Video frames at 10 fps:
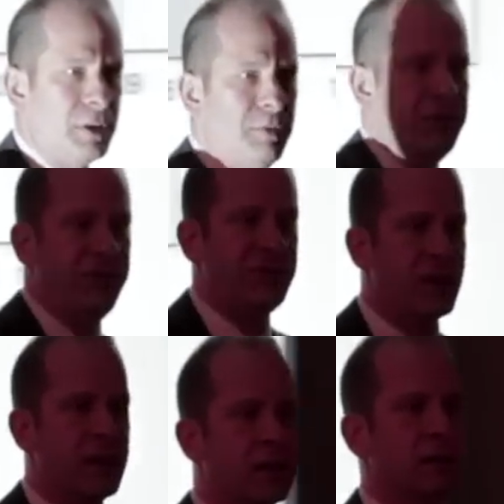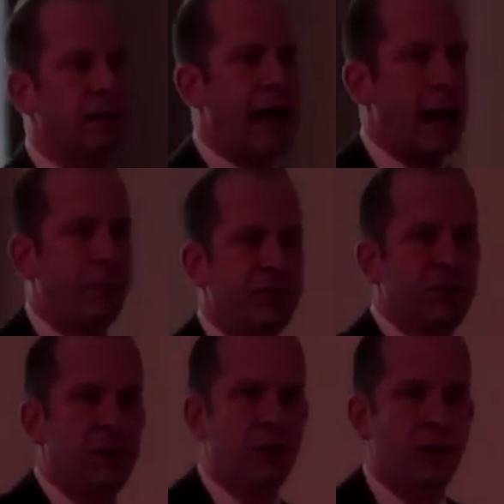thing was a stunning
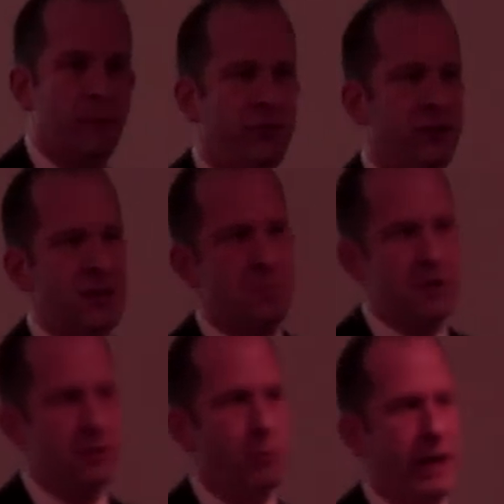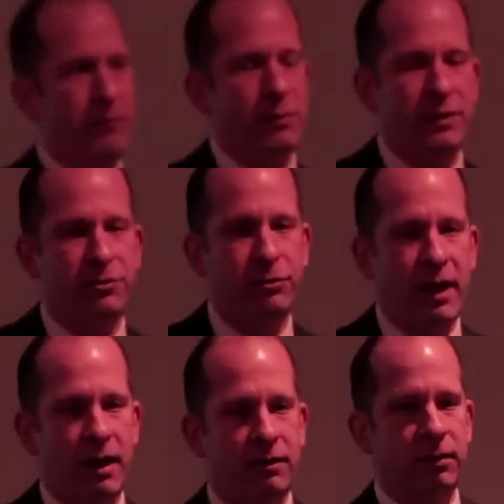collapse of GDP away from its
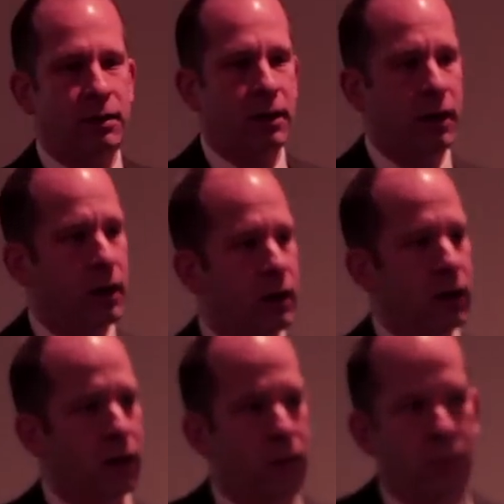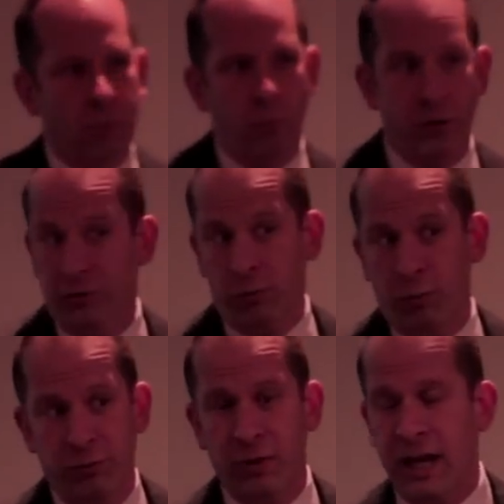trend, which
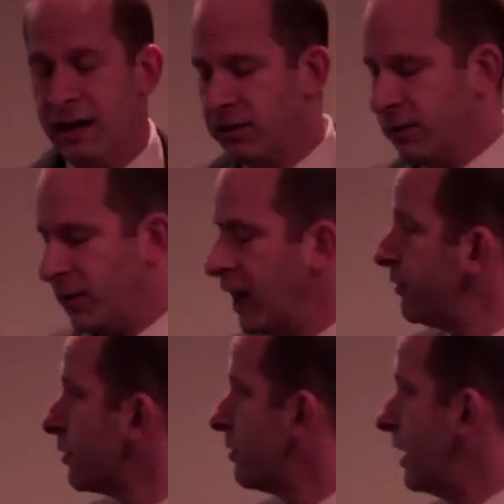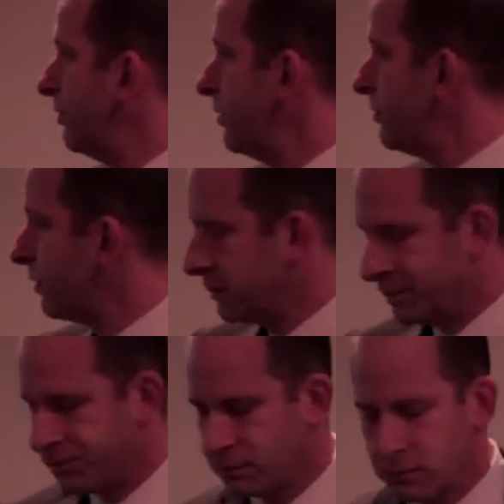was related to the financial crisis,
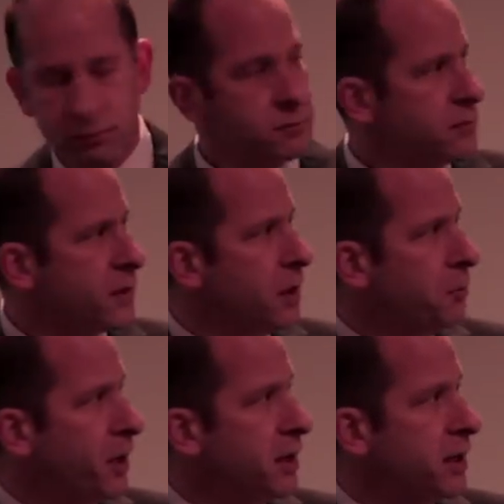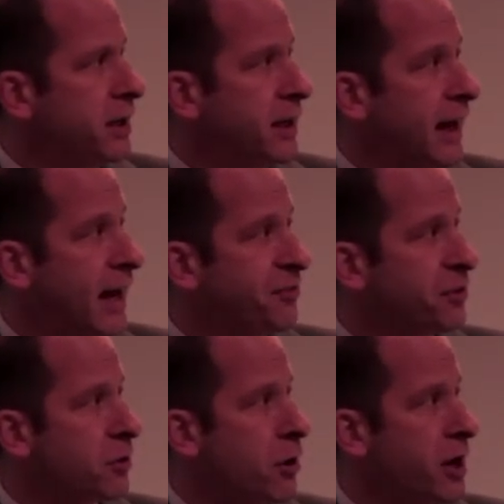but it
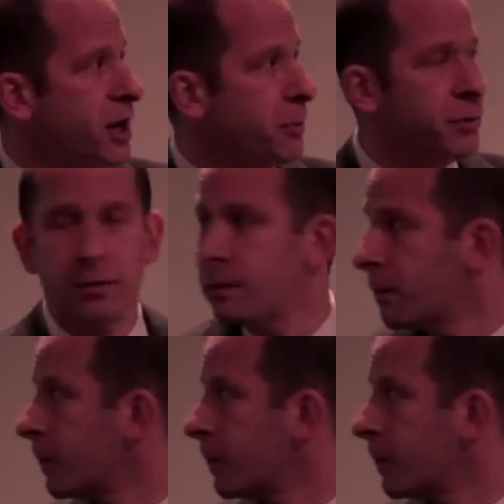hasn't caught up.